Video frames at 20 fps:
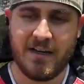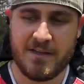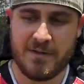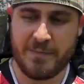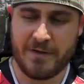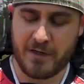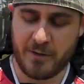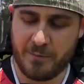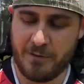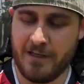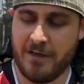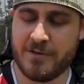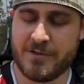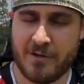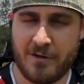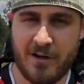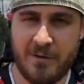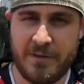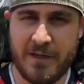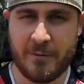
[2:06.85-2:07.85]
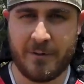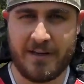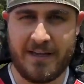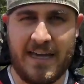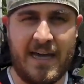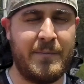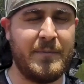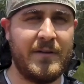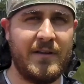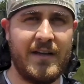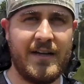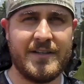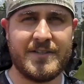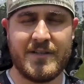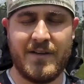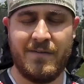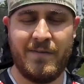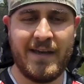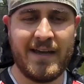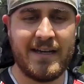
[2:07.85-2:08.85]
The better players are going to be able to
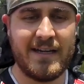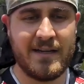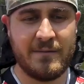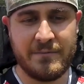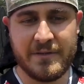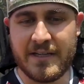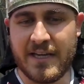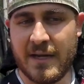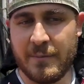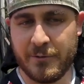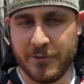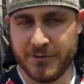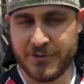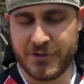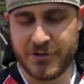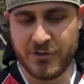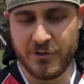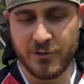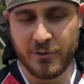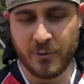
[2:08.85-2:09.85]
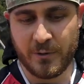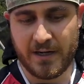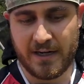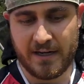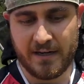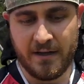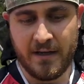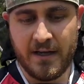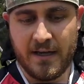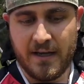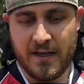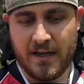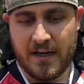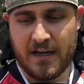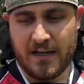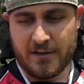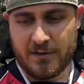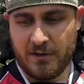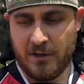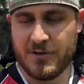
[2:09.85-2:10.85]
capitalize on that and be able to
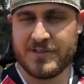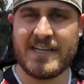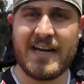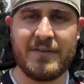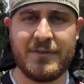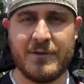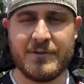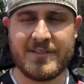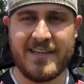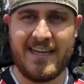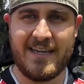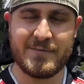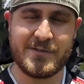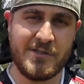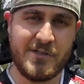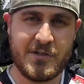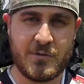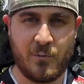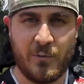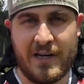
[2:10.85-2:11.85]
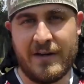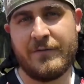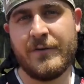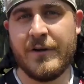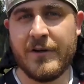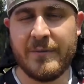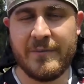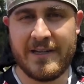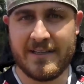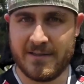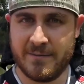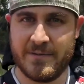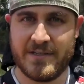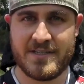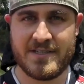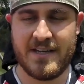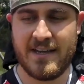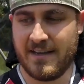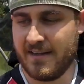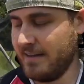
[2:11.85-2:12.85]
close out those games and just wait for you to make the
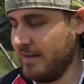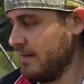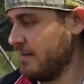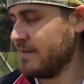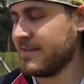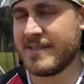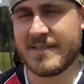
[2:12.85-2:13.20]
mistake.